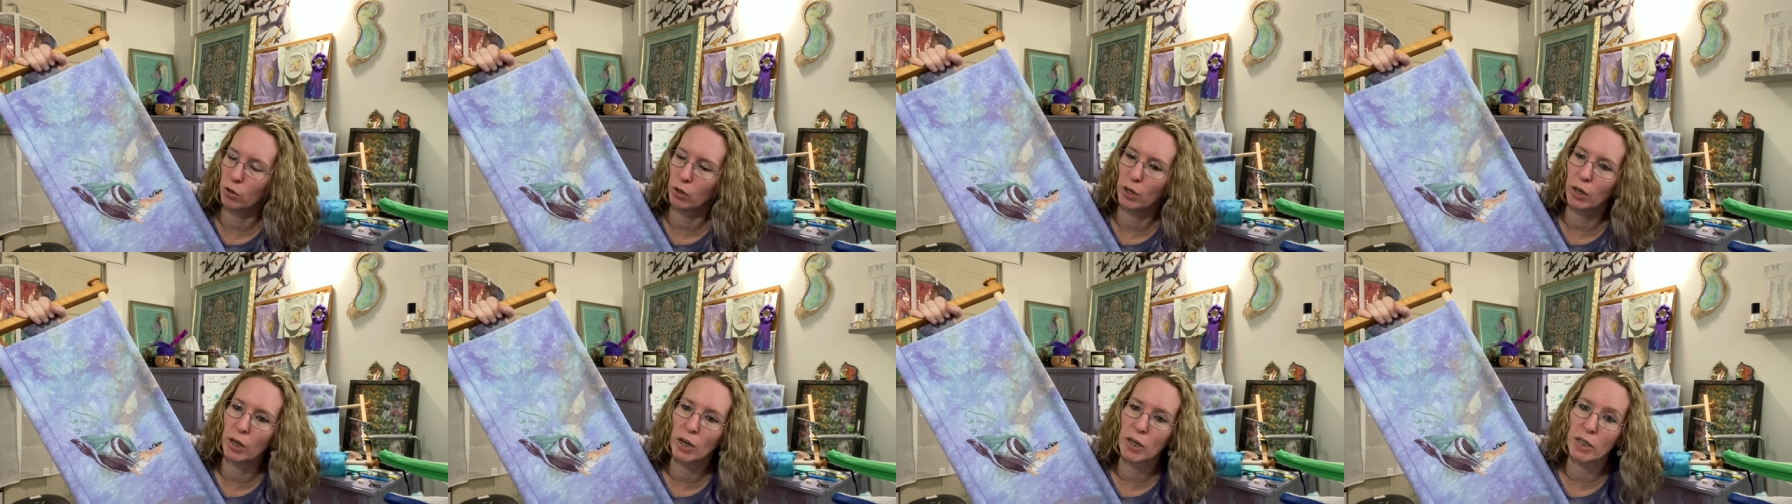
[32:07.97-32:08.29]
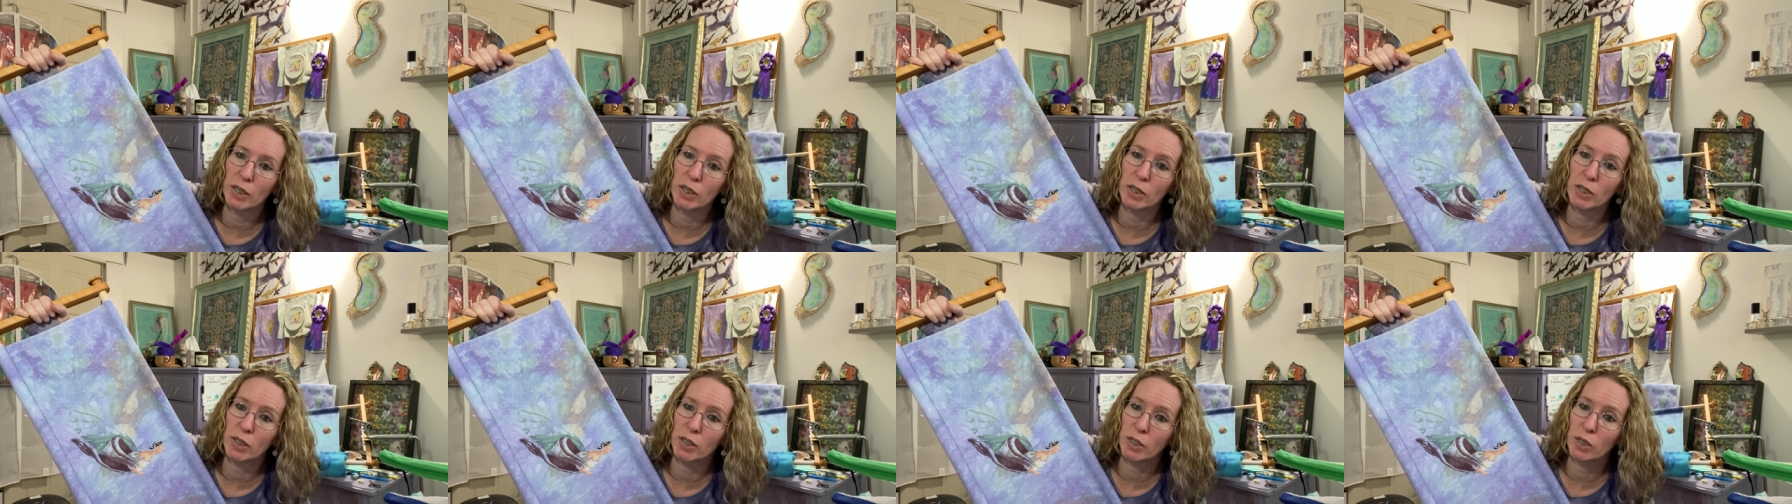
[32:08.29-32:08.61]
And I
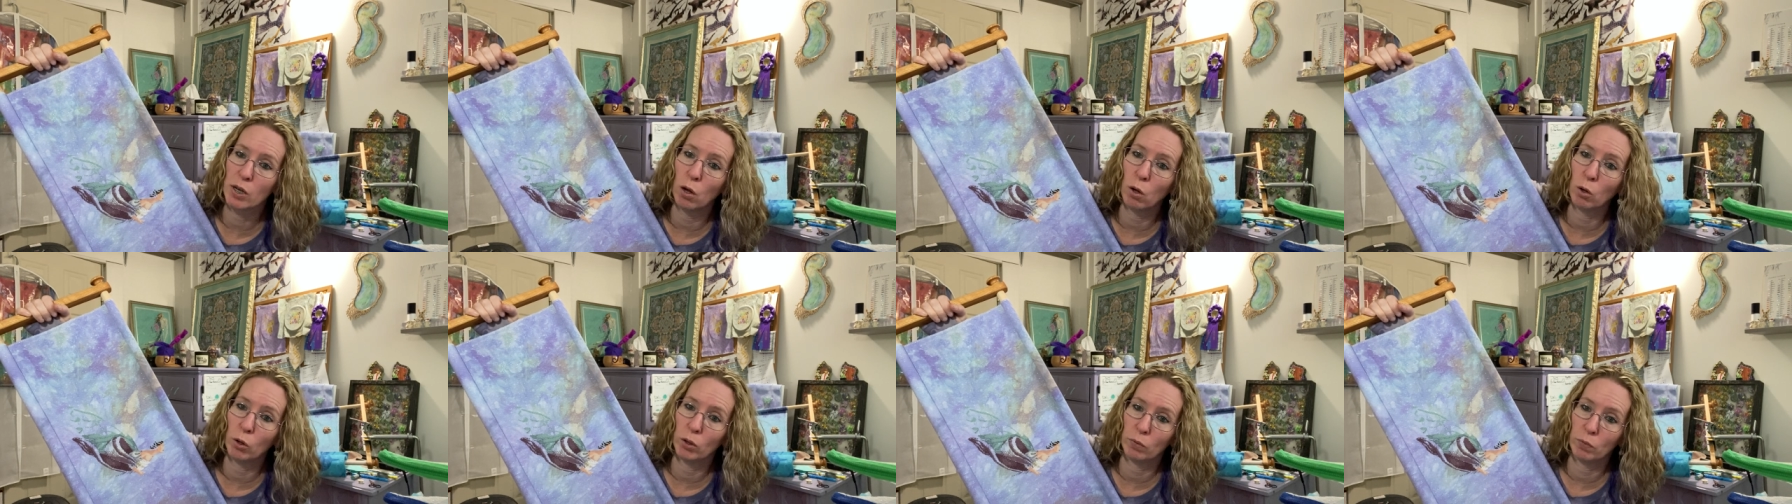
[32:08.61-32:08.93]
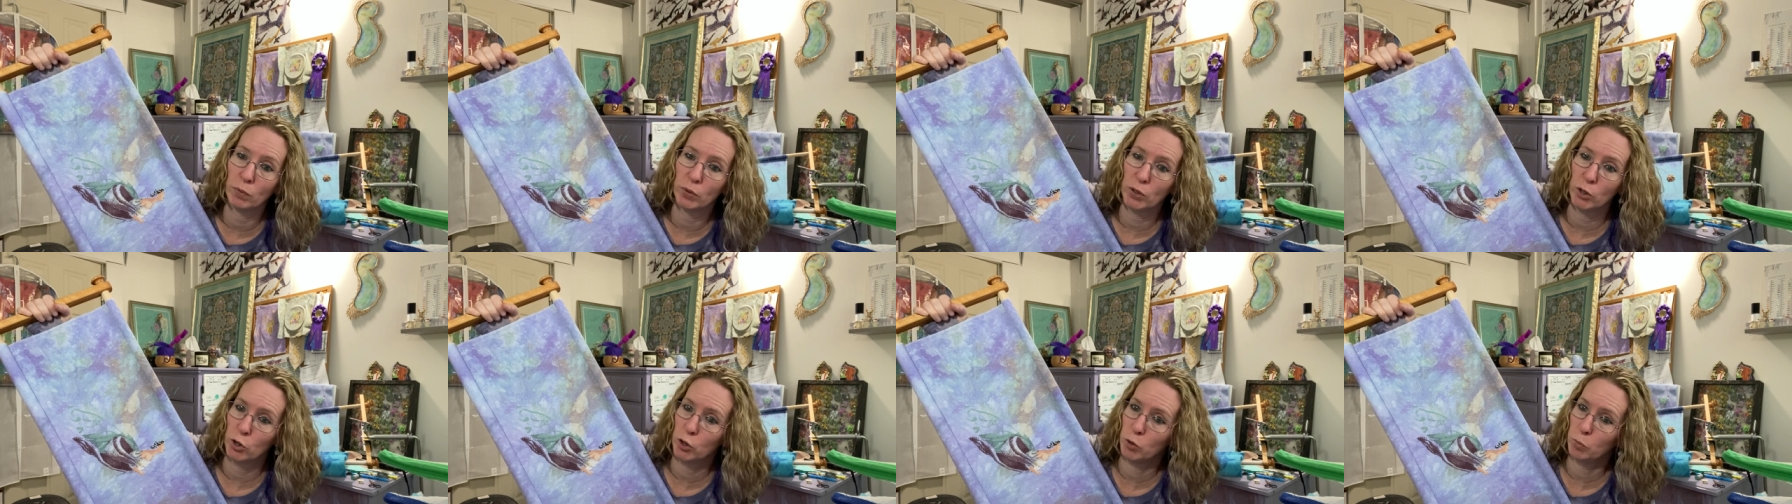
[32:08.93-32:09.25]
did sell the
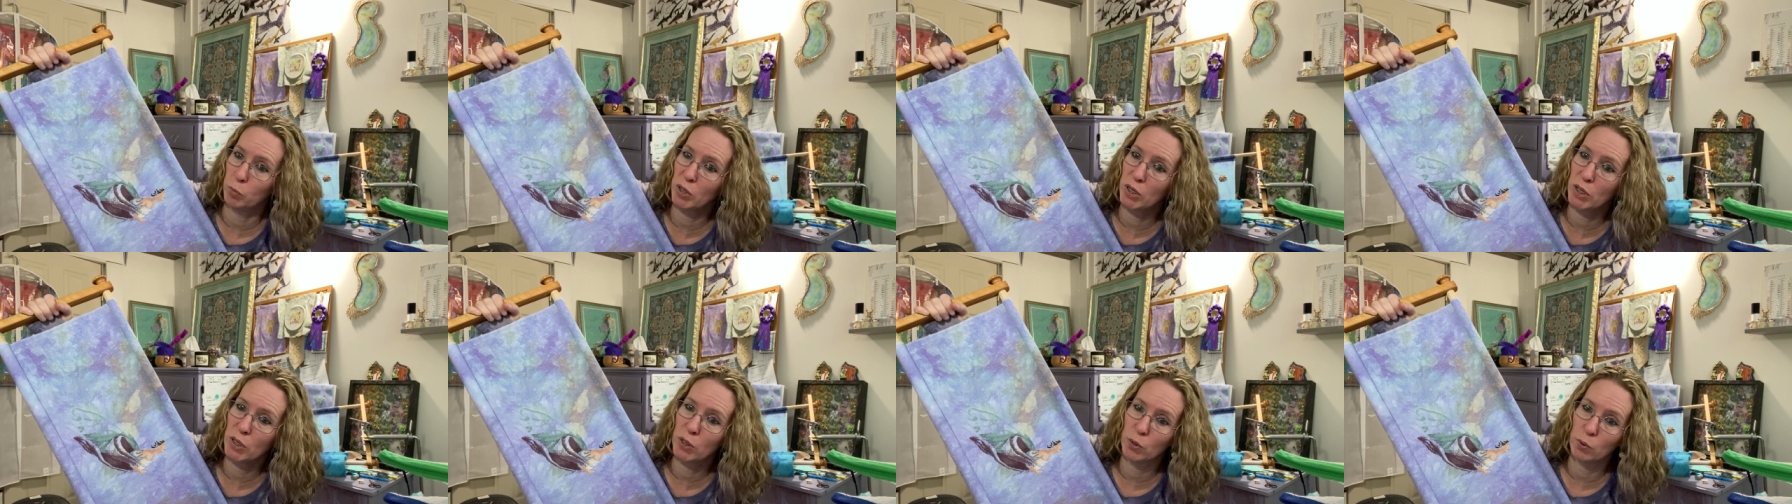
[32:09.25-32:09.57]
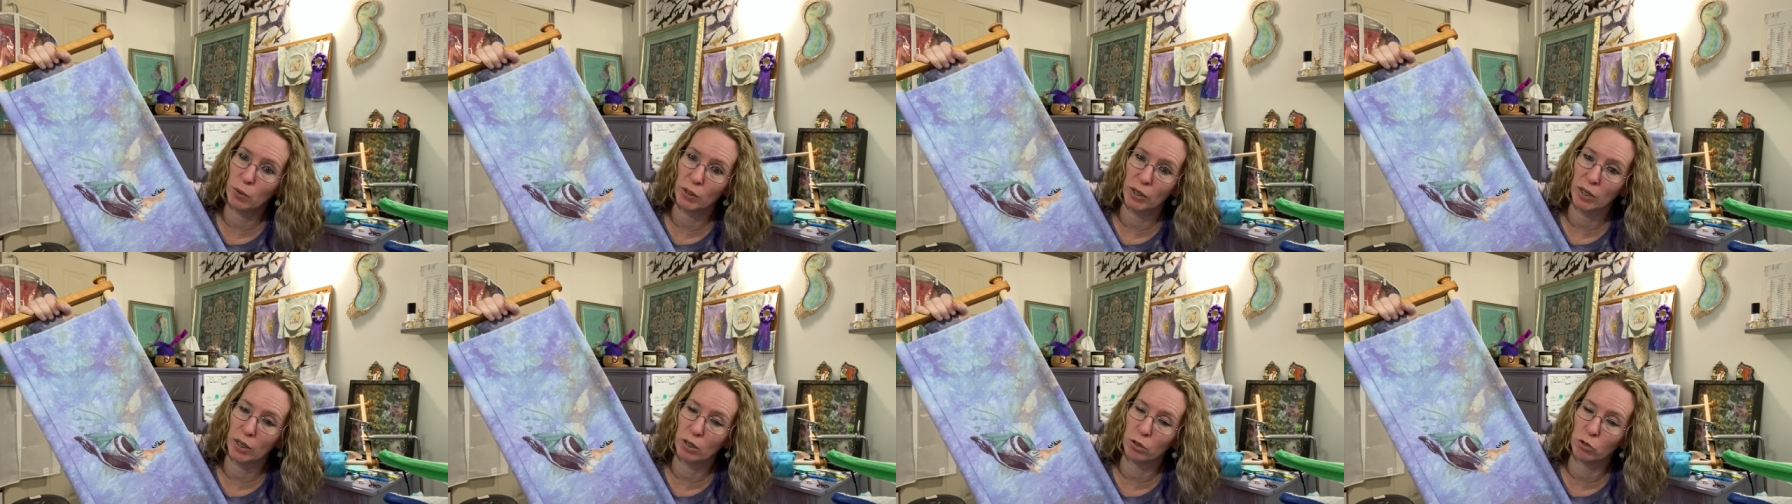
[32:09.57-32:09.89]
finished piece, so I
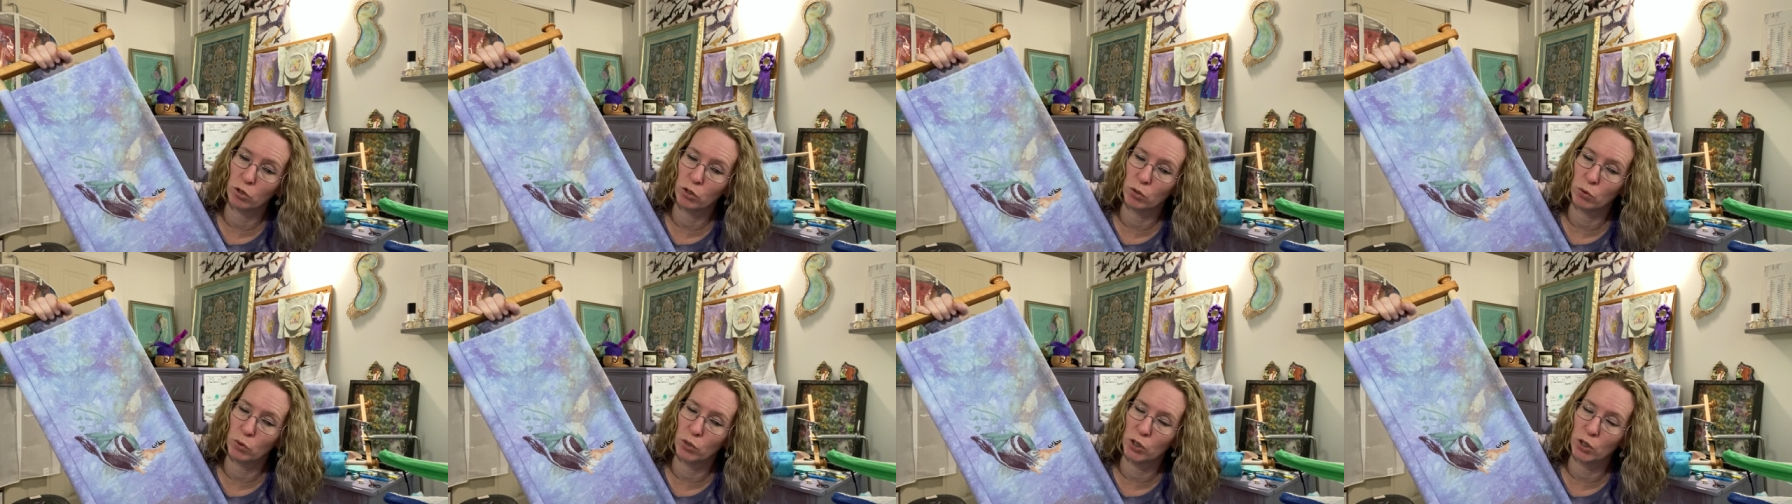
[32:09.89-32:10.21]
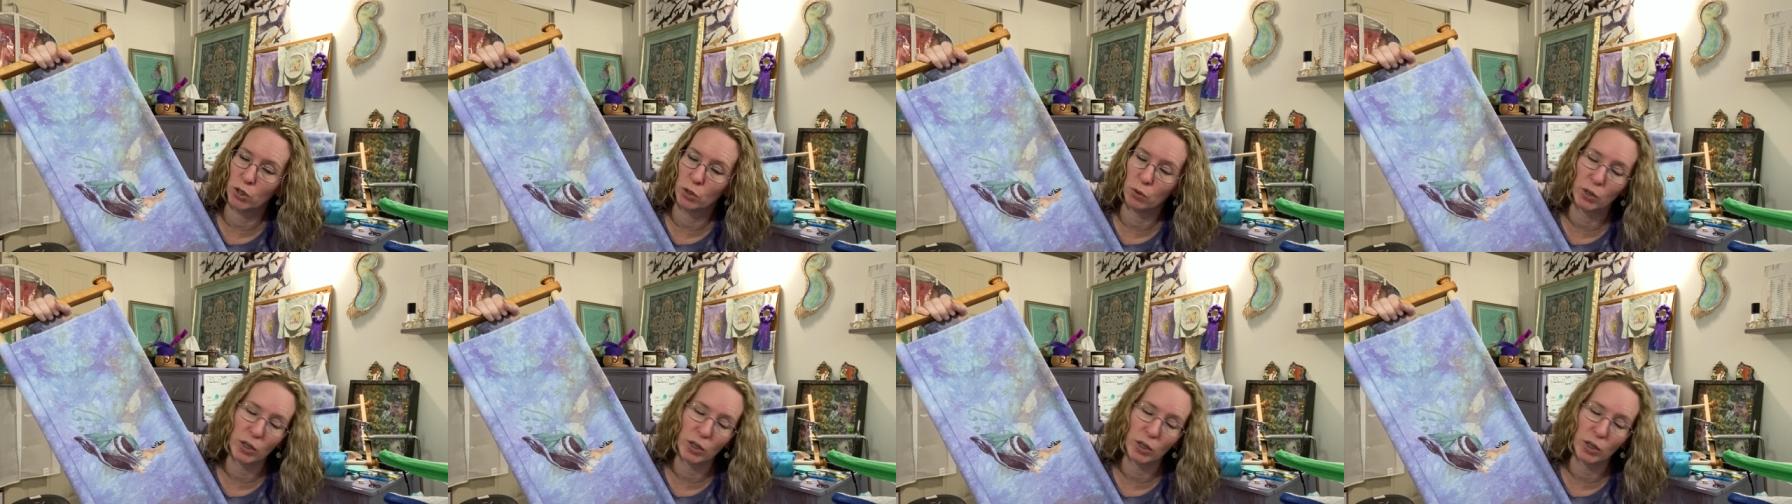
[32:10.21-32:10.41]
can't show it to you.